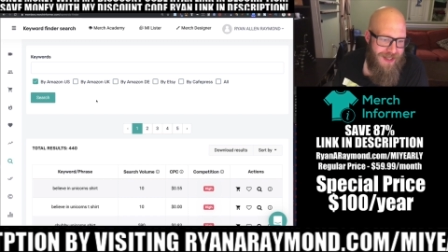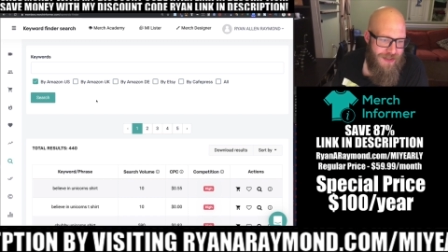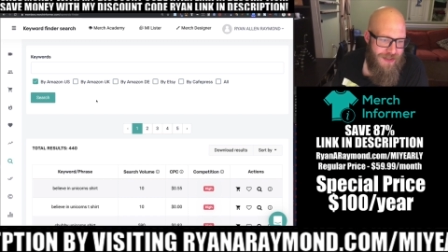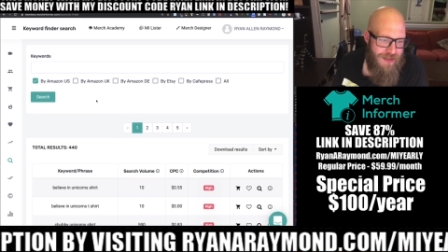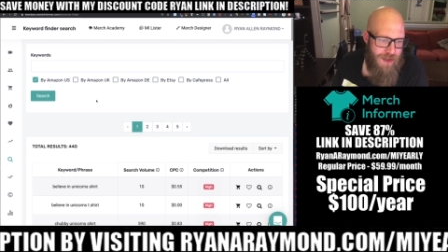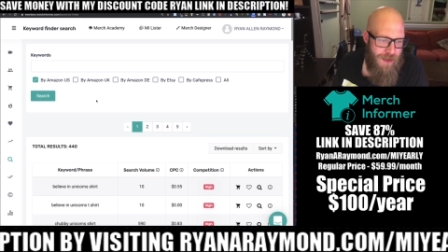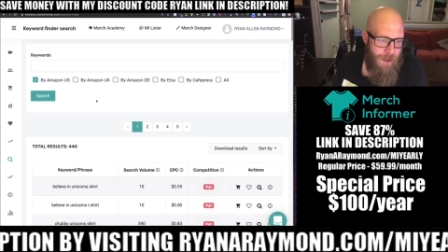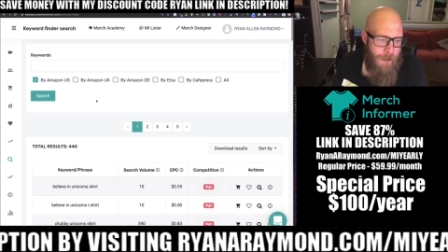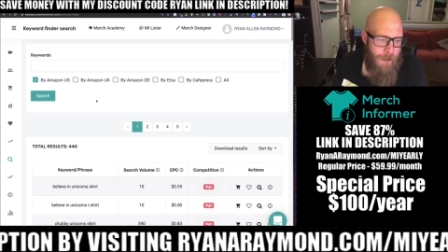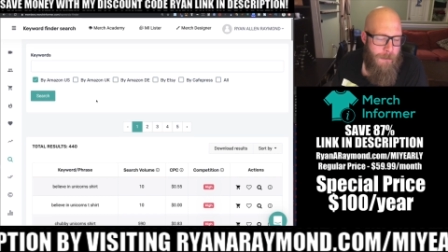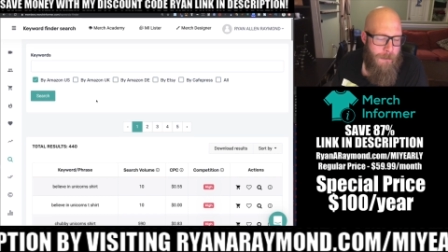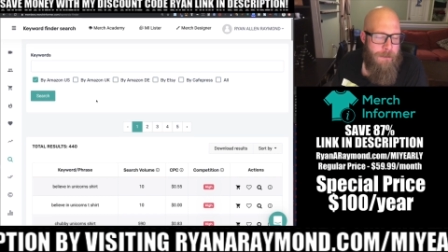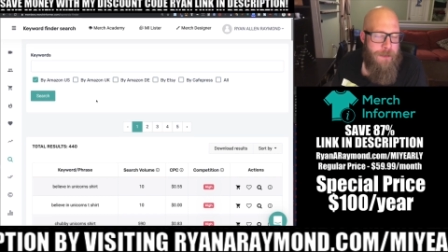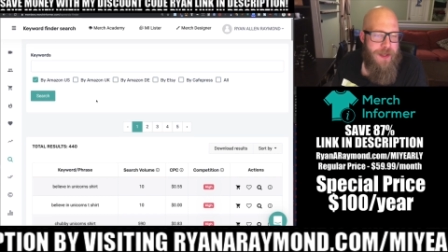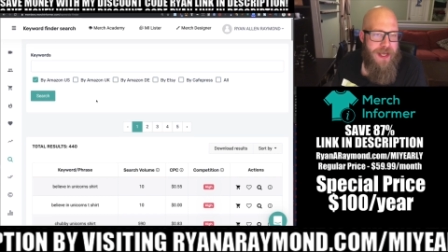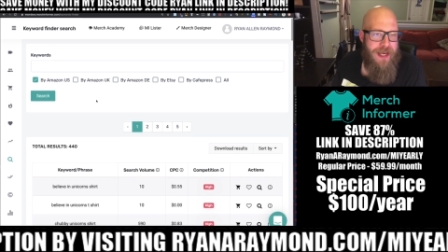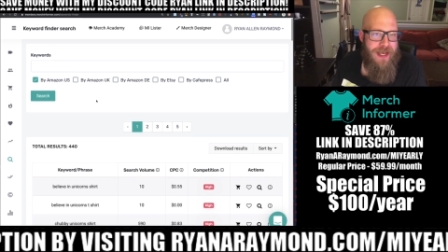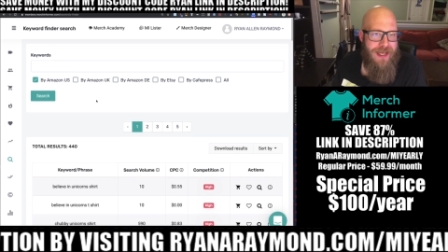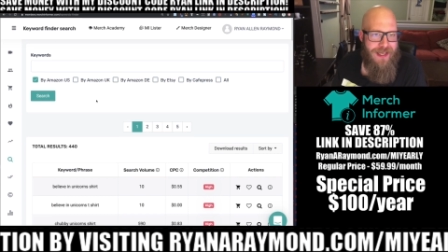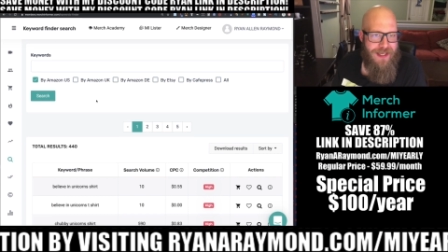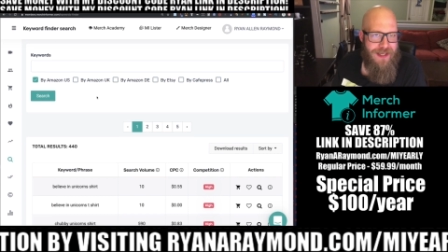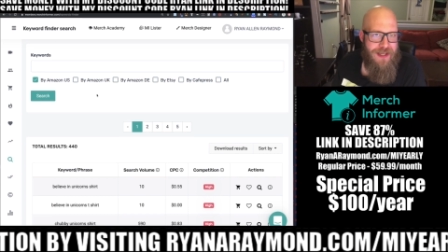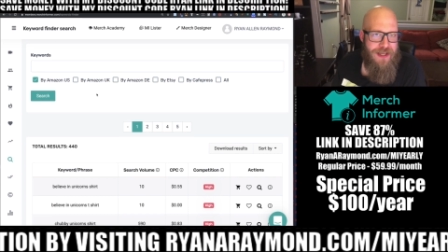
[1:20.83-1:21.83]
So
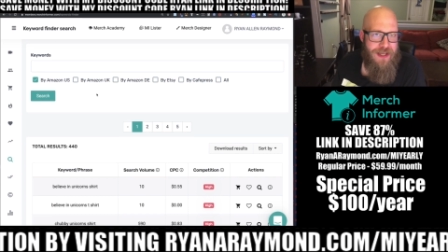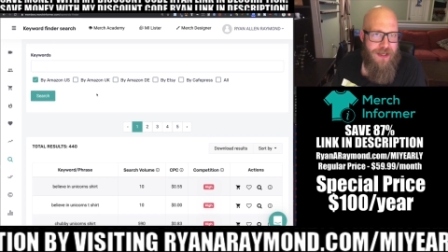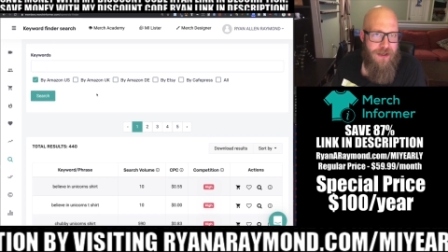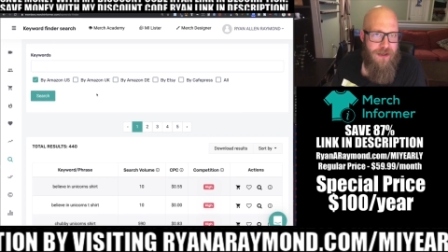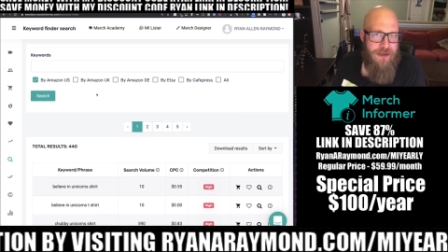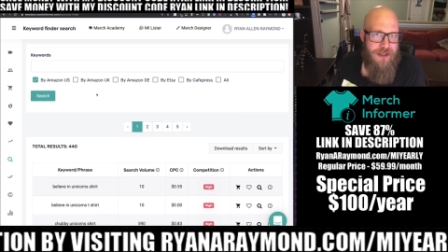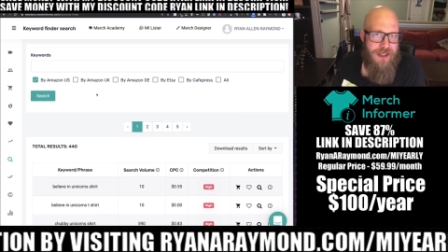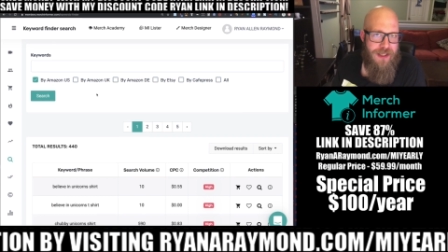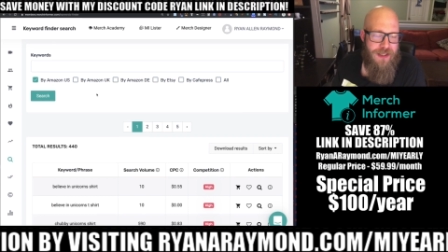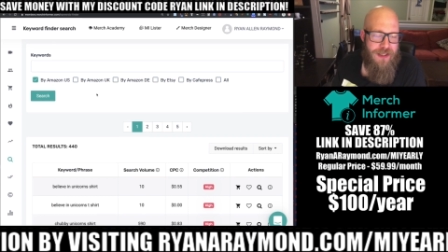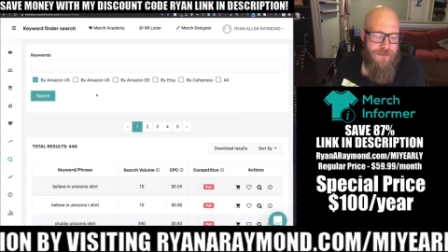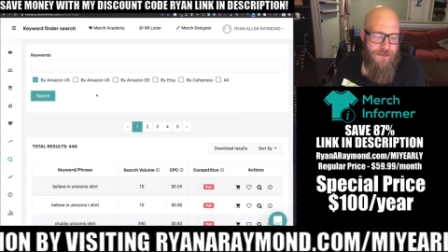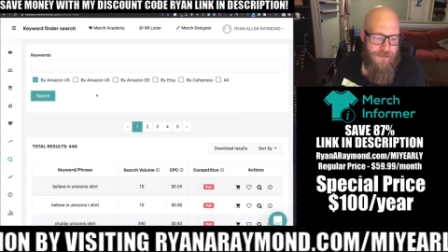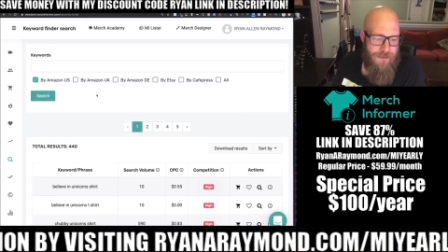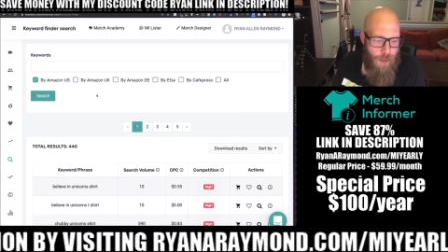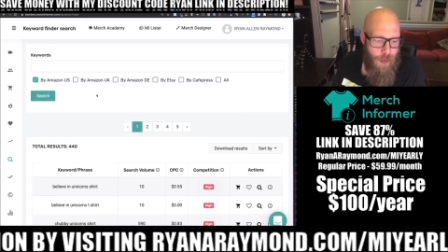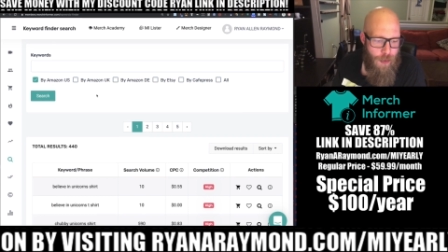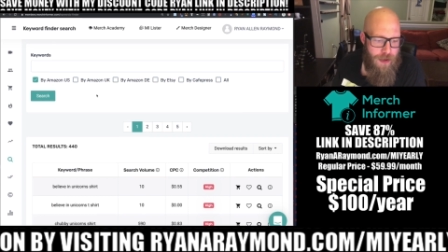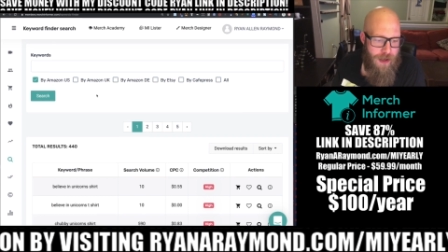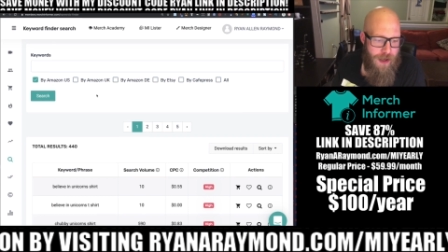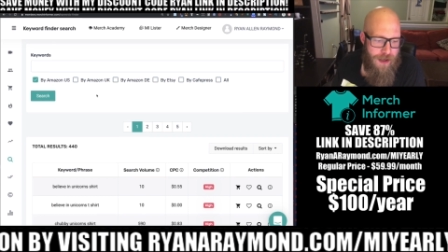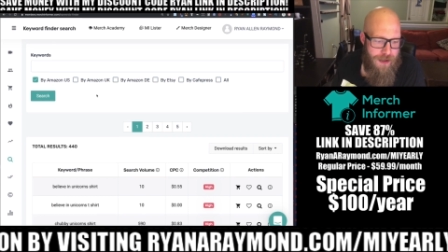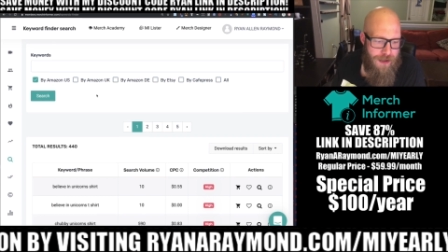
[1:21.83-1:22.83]
it yielded
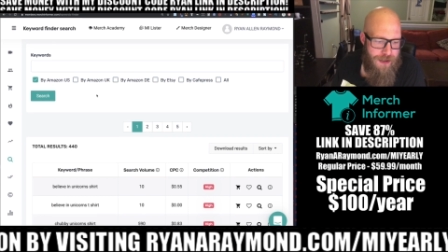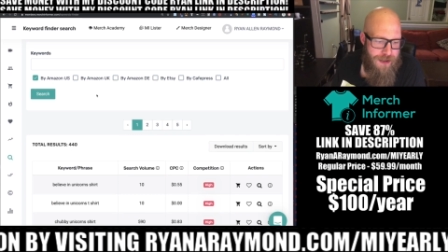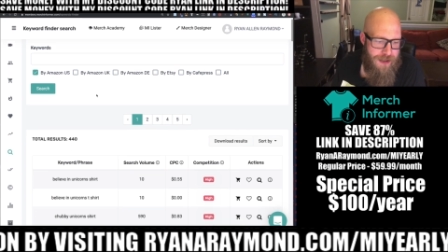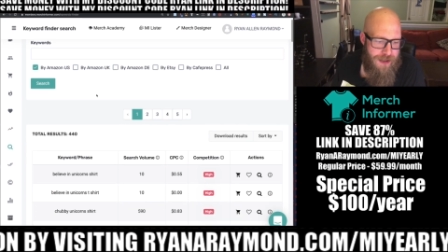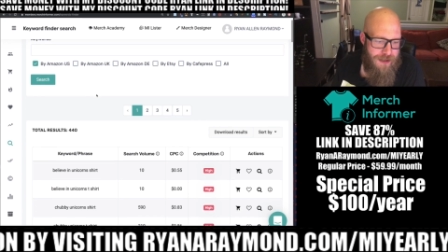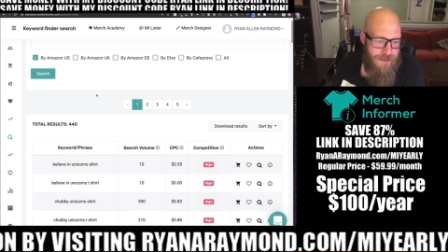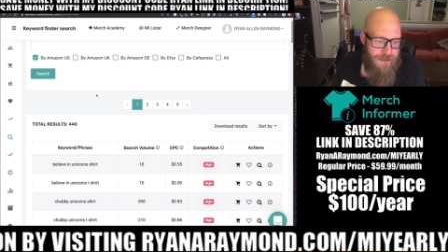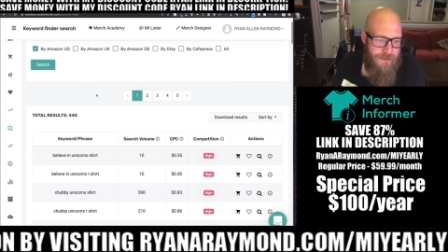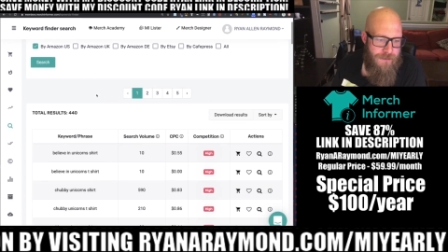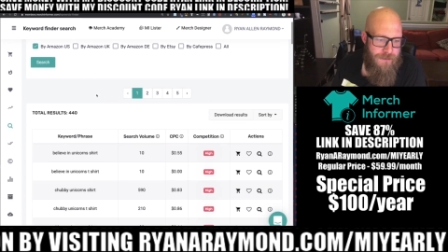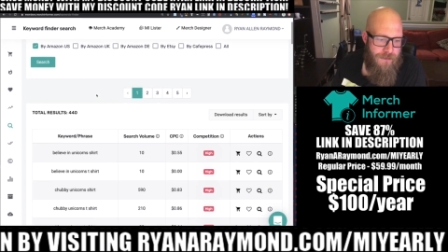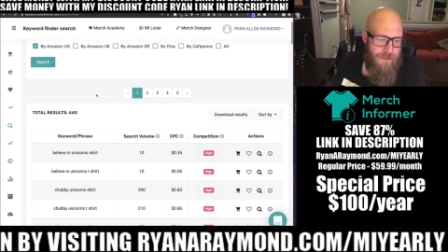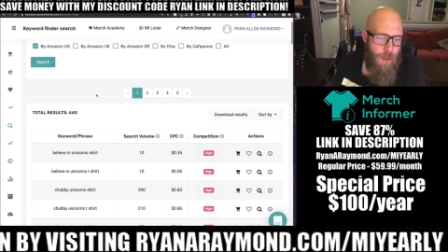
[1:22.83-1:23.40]
four hundred